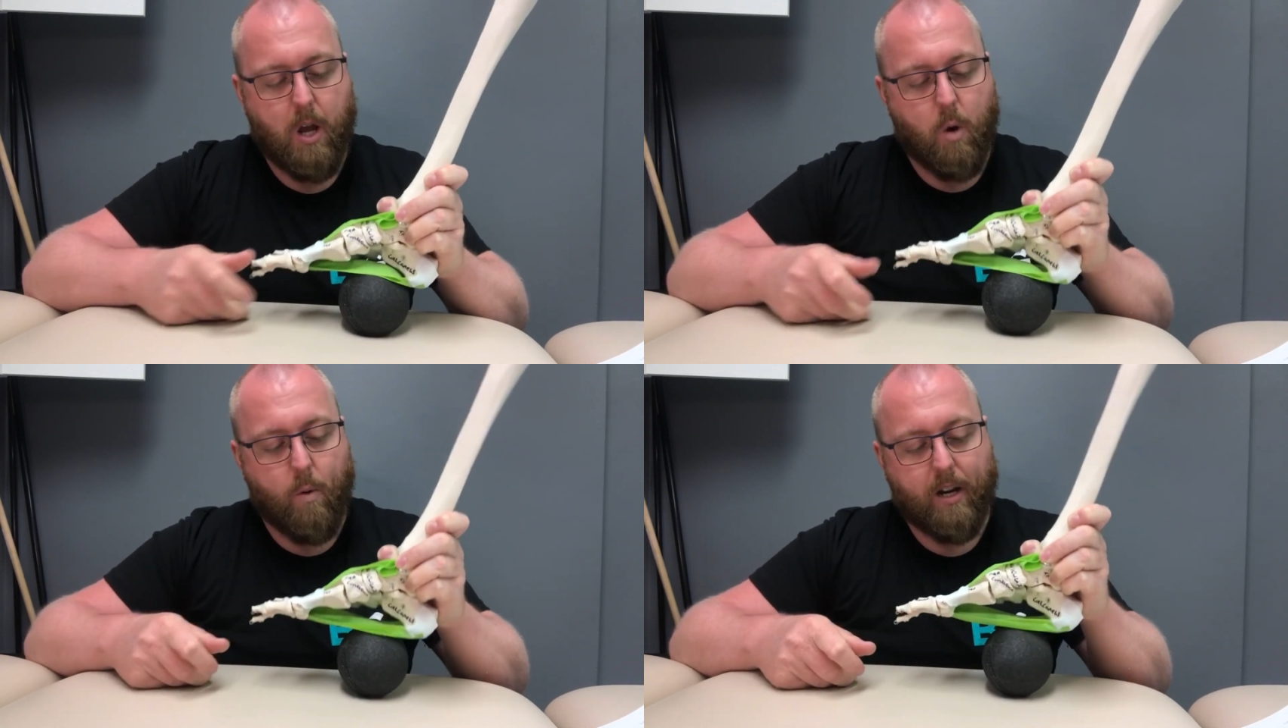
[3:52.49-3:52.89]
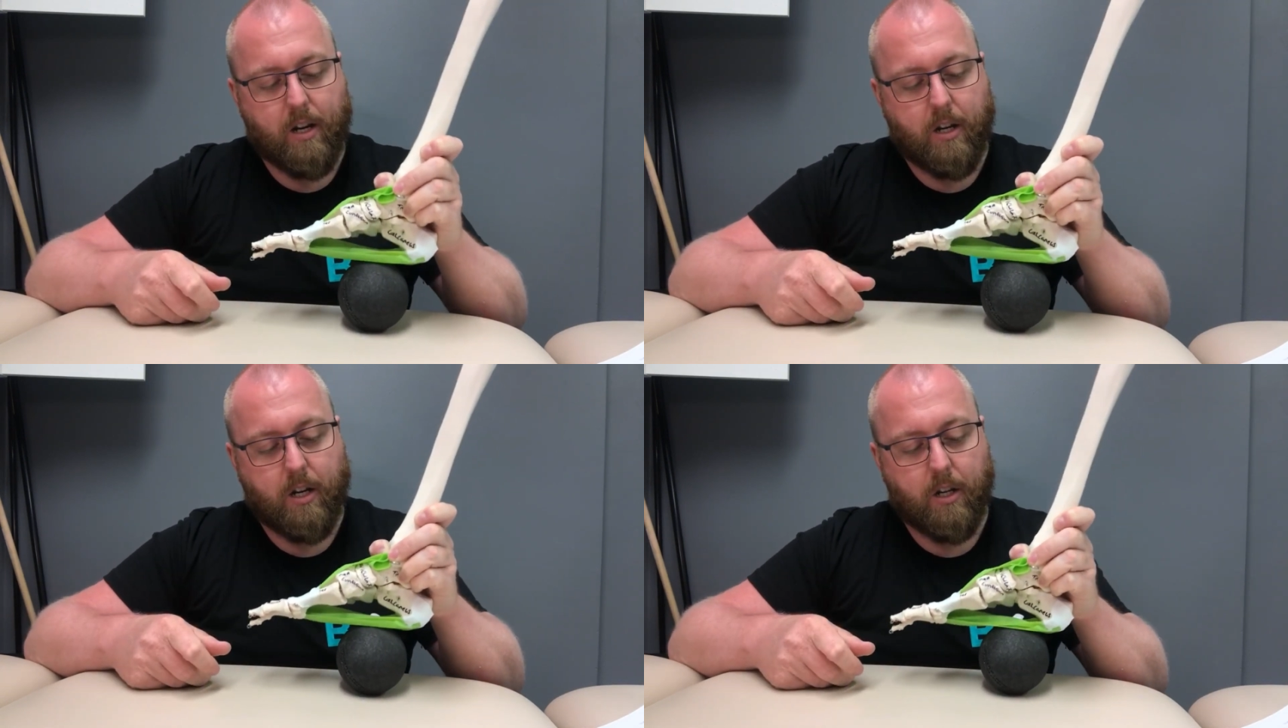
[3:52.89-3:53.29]
We
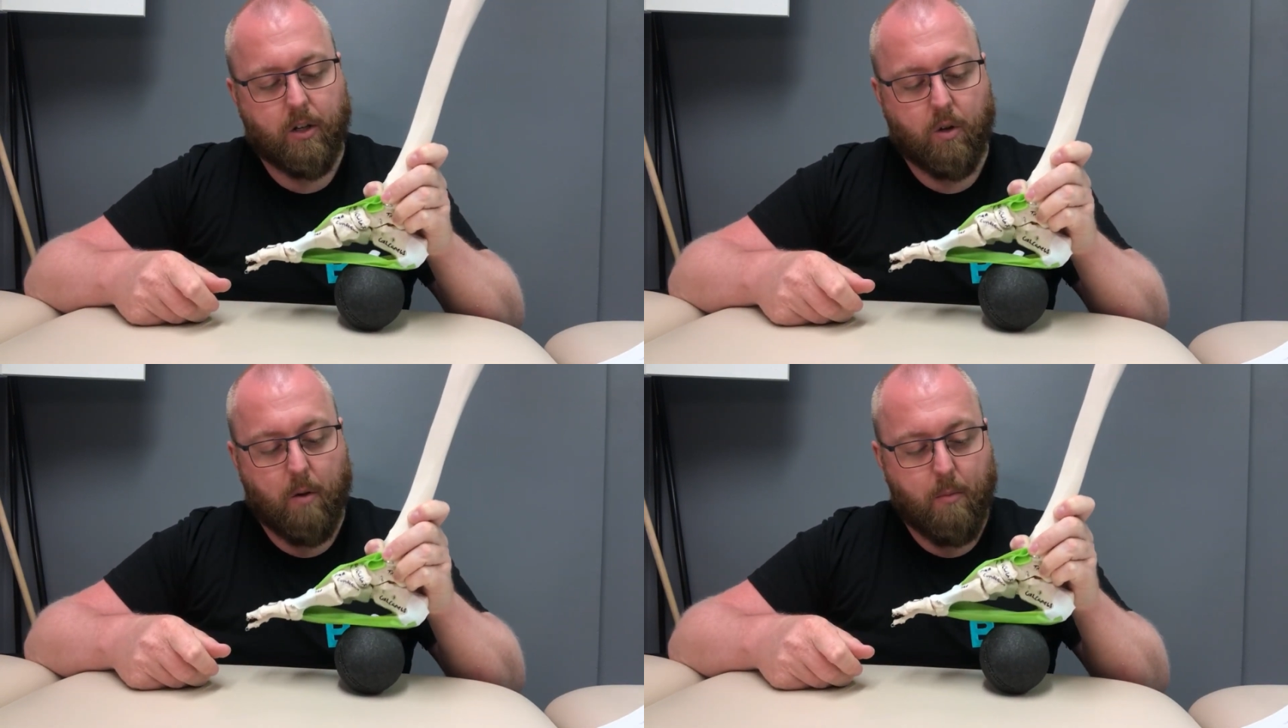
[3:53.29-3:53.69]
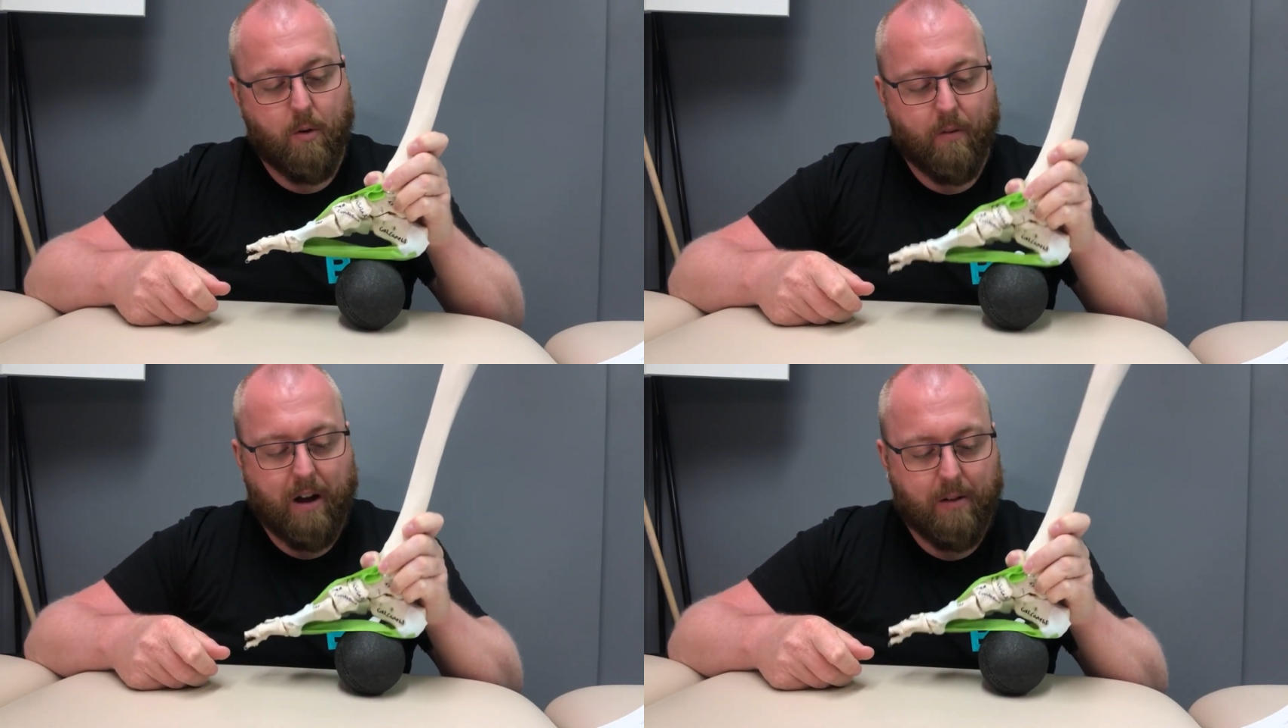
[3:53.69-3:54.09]
can not
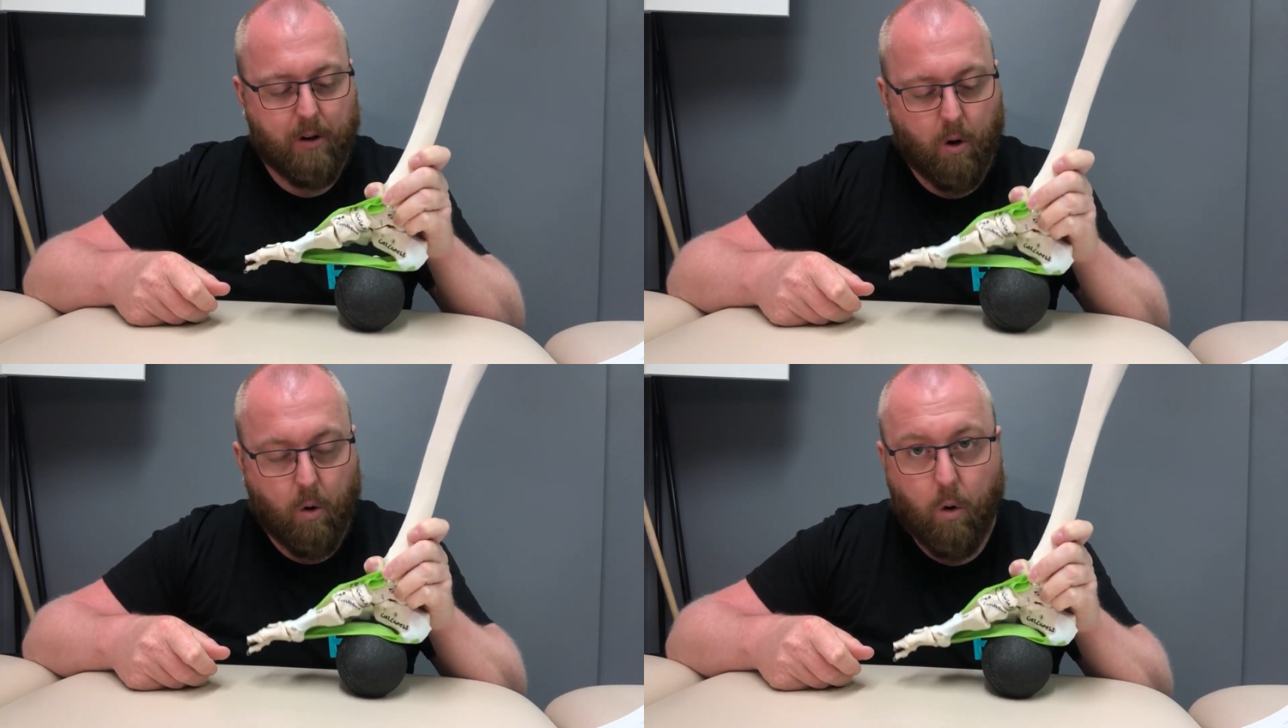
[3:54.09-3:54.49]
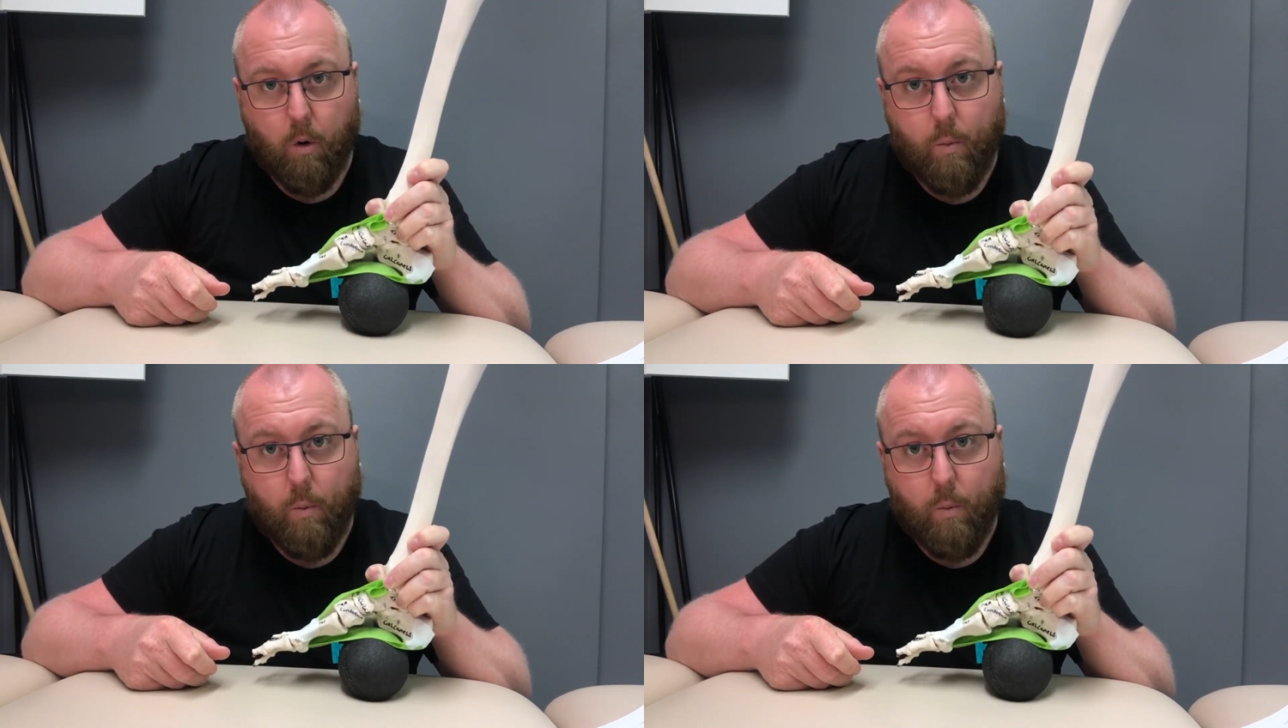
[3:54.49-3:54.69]
move around at all,